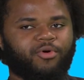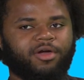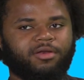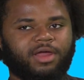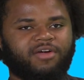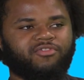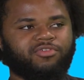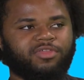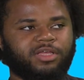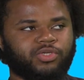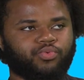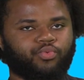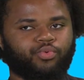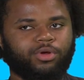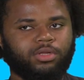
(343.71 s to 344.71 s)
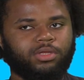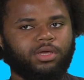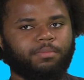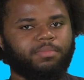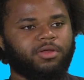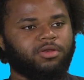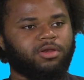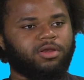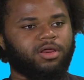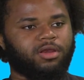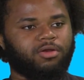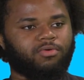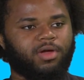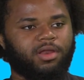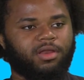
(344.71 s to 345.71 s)
point, everything's really opinionated
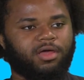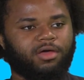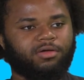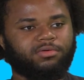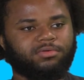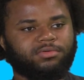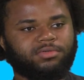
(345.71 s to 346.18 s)
right now.